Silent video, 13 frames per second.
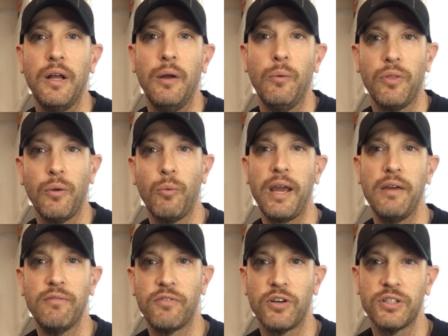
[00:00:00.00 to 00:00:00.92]
when the
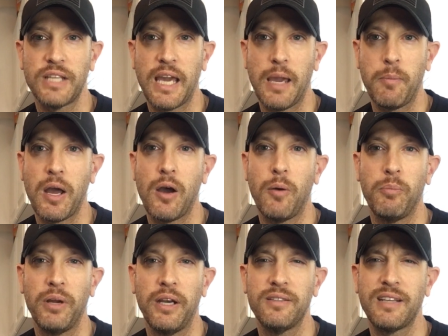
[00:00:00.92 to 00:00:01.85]
wave first came out,
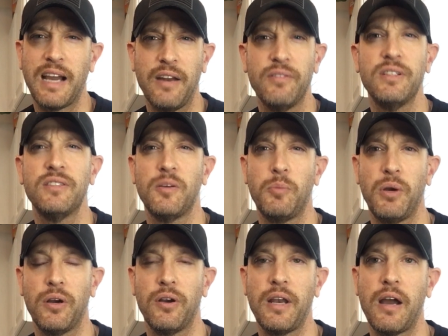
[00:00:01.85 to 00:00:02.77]
but it's kind of
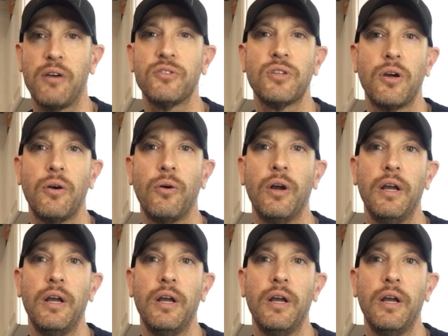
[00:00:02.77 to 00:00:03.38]
disappeared now, so